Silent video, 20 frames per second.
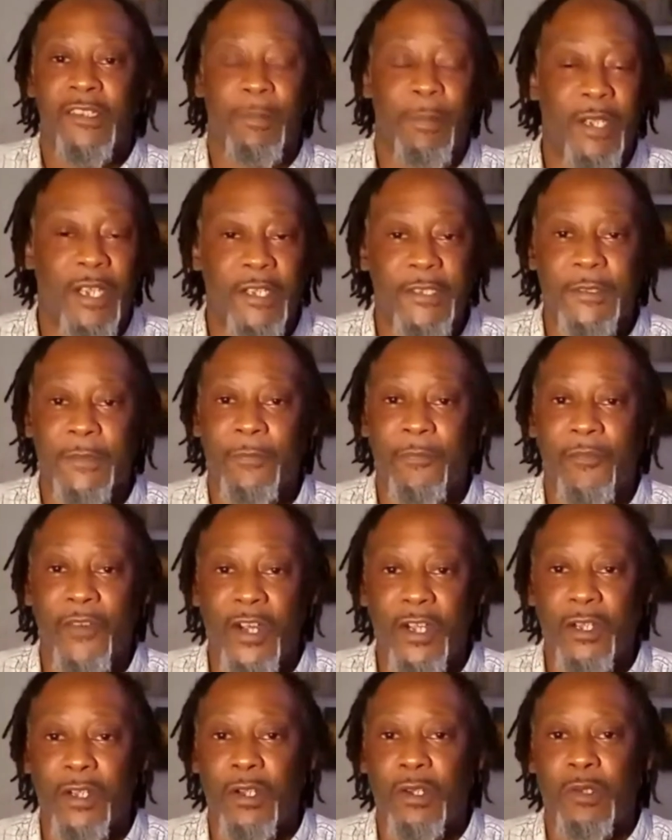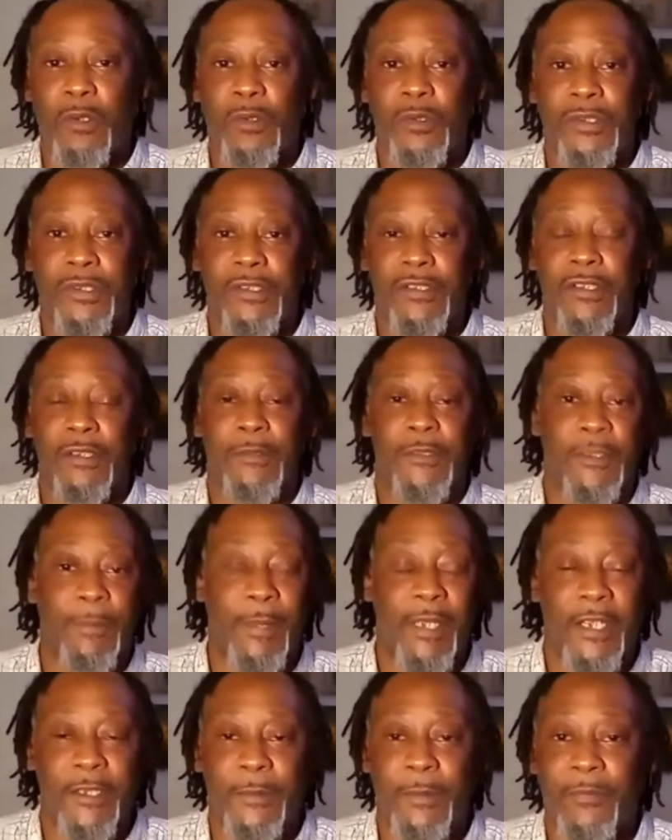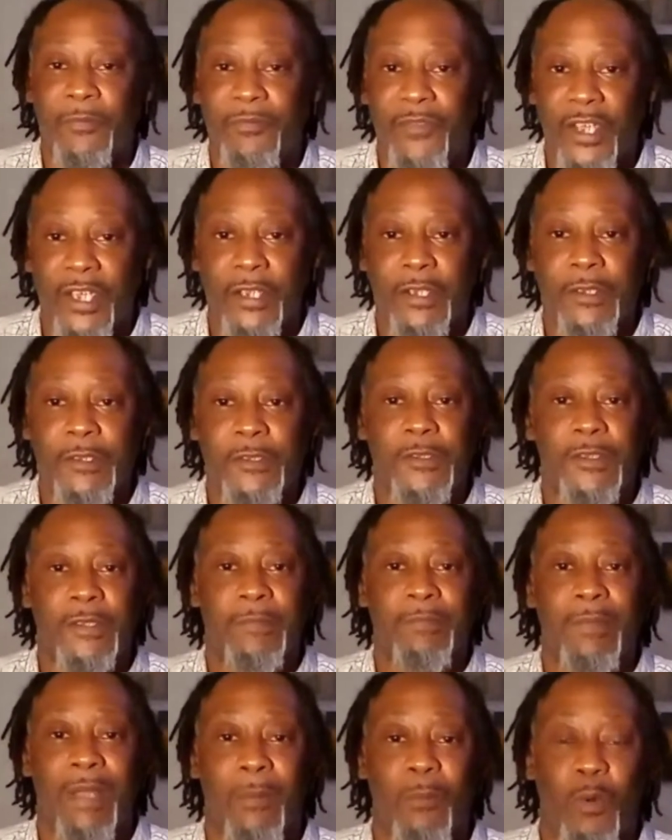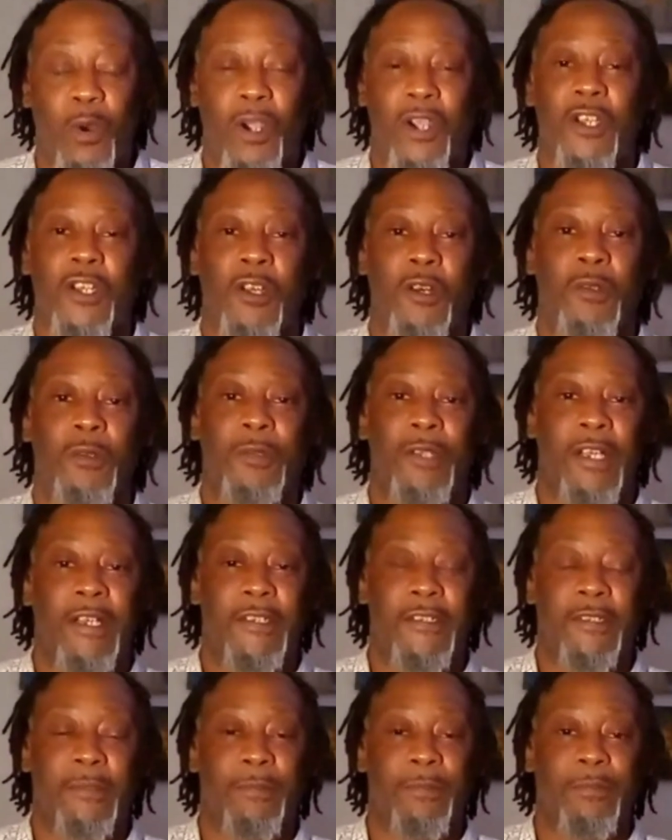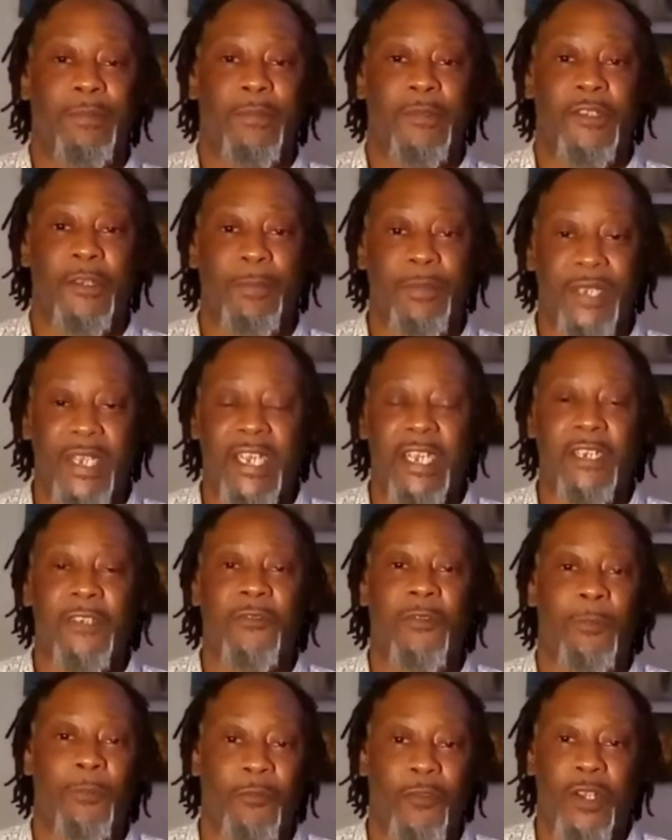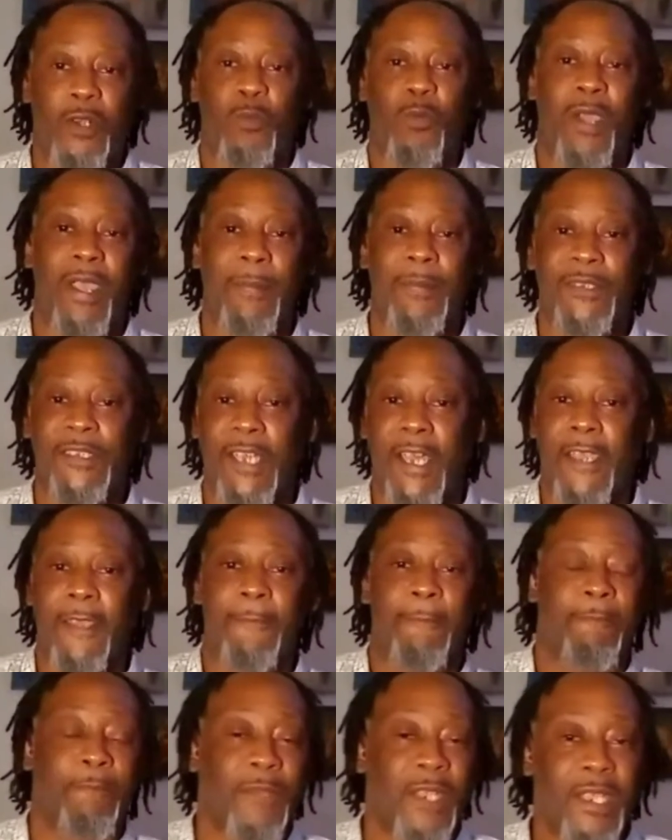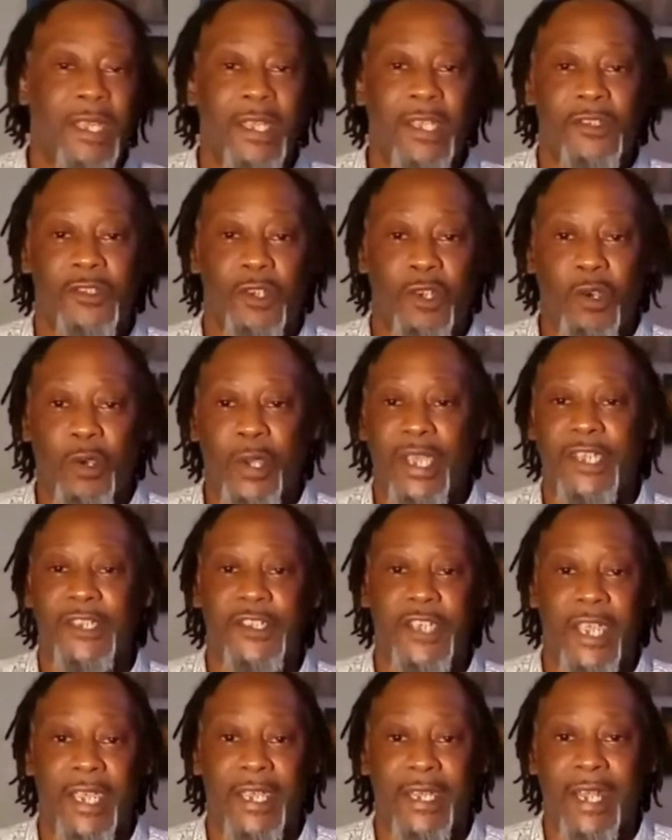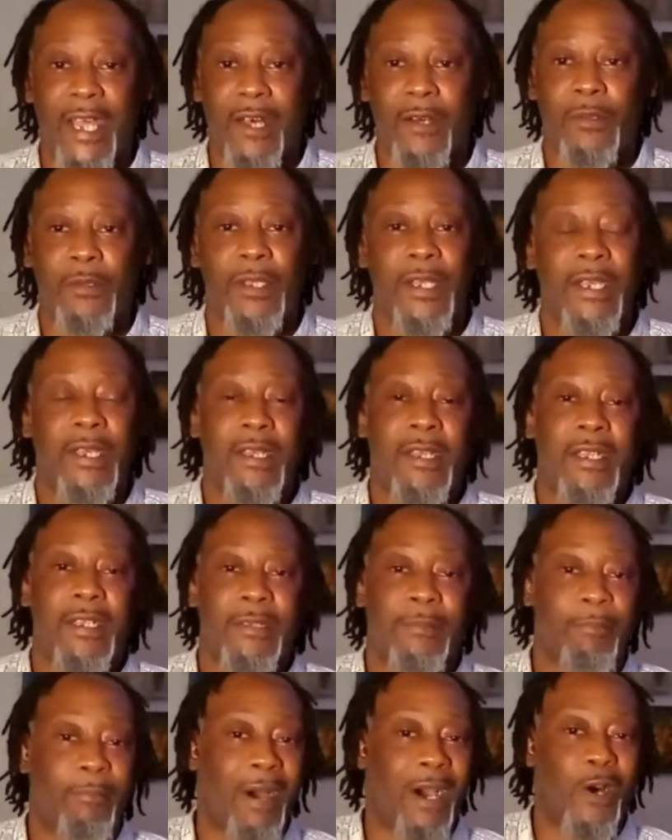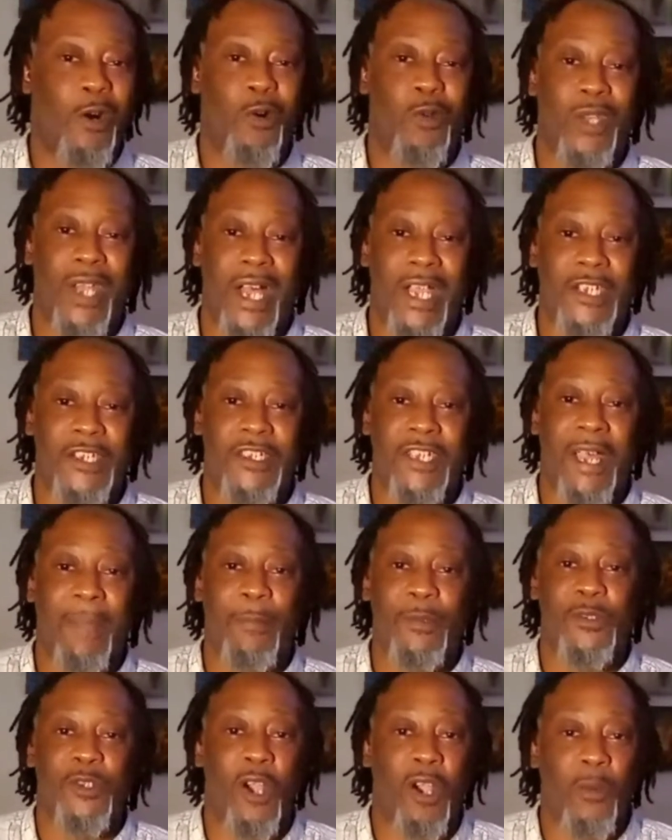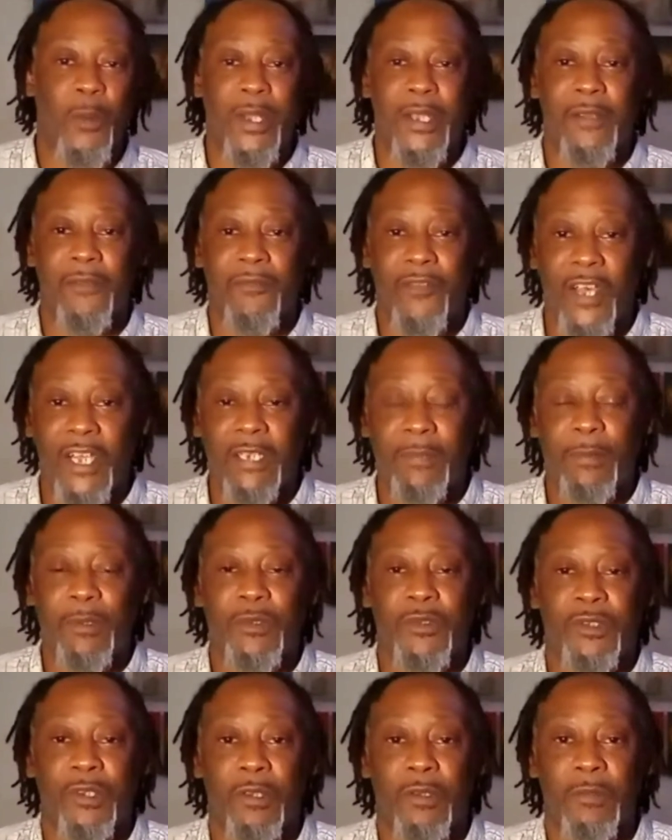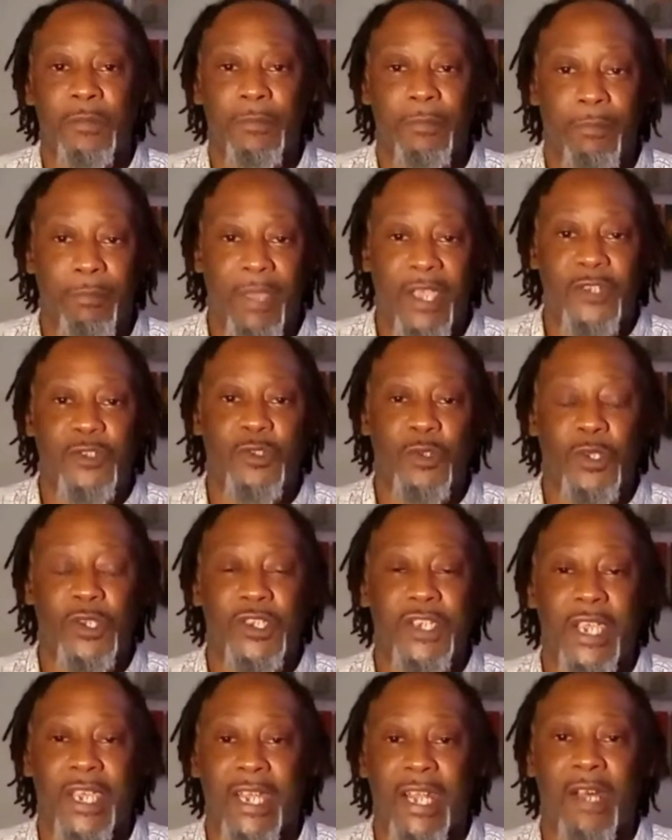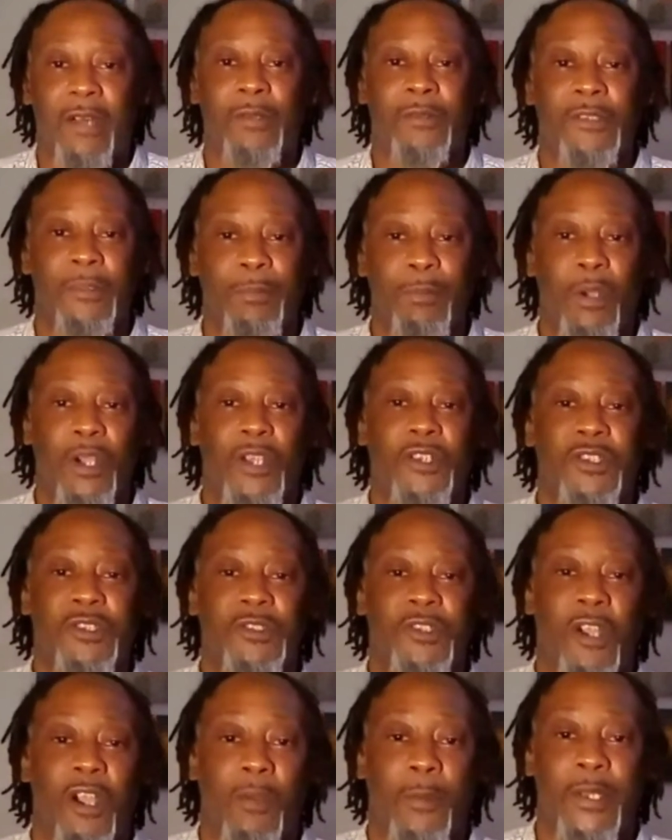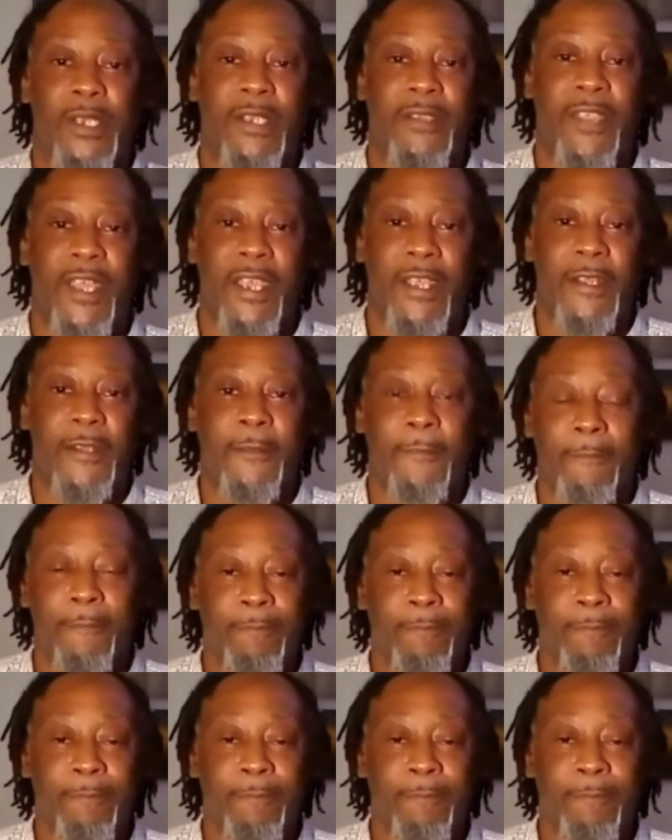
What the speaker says: custom Funkos, some custom figures. I'm working on some things for the website, so go ahead and check it out. My online shop is already available, so make sure you check it out. Some merch is already there.